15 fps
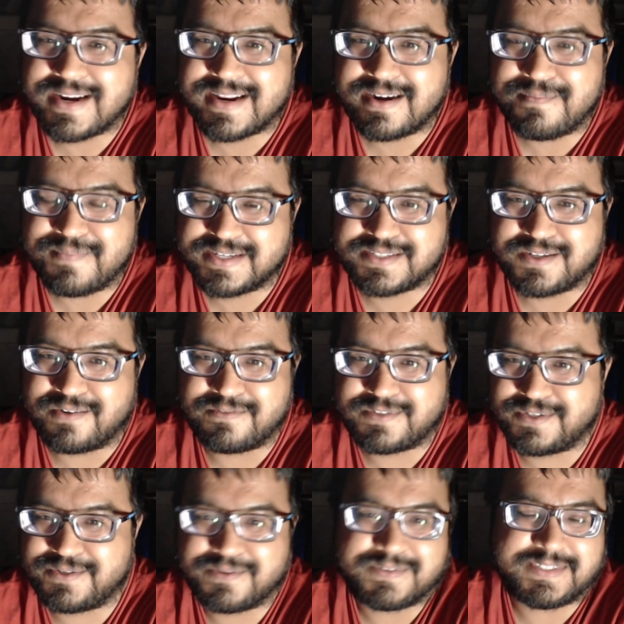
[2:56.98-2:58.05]
it out myself
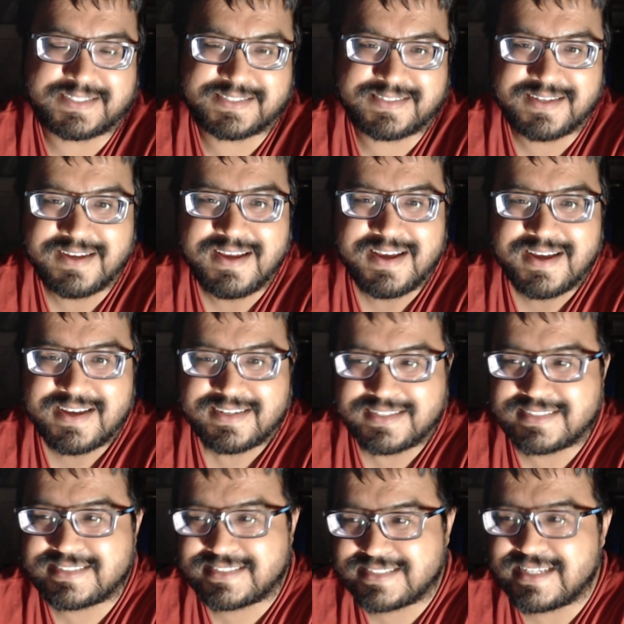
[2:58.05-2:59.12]
too, just
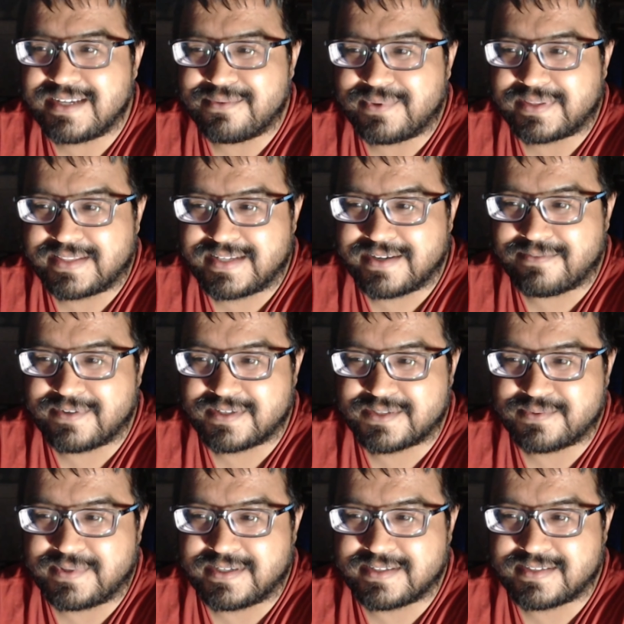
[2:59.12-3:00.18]
to see what the
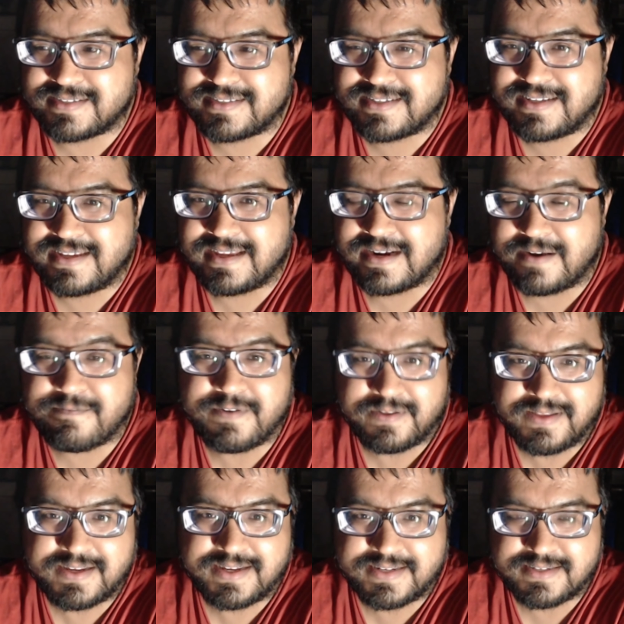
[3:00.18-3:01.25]
difference was. And I feel
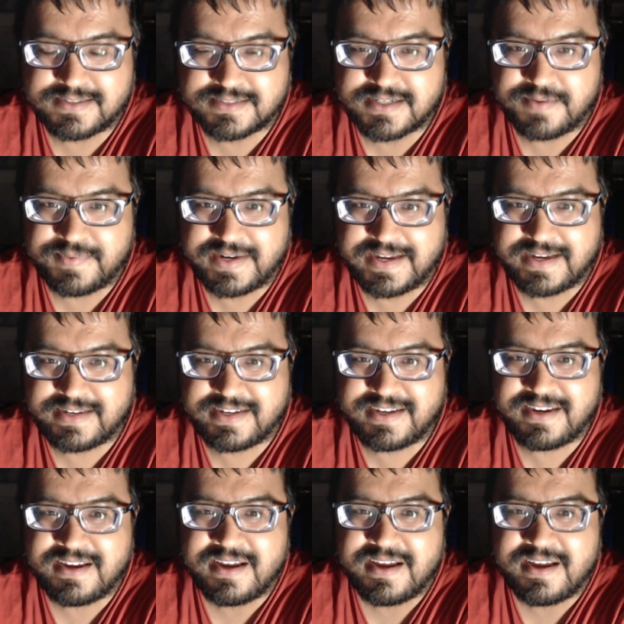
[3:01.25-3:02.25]
like it does come in handy